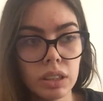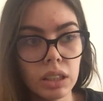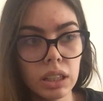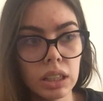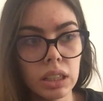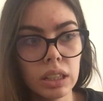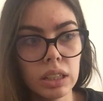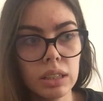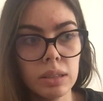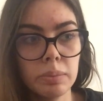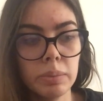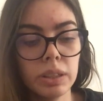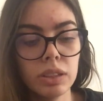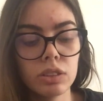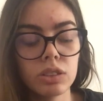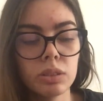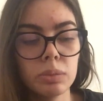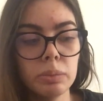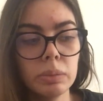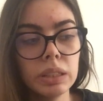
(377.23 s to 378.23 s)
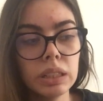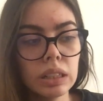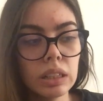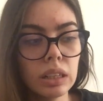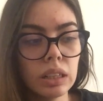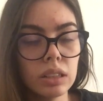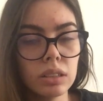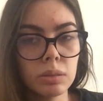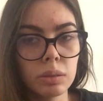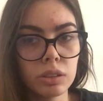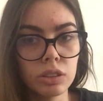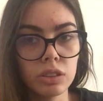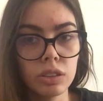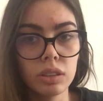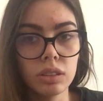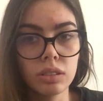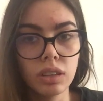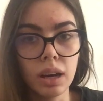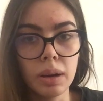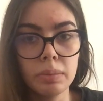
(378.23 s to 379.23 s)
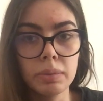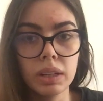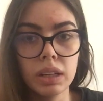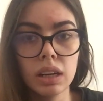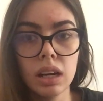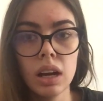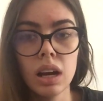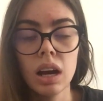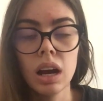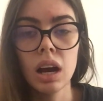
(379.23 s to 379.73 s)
like in the mainstream media, especially around the time that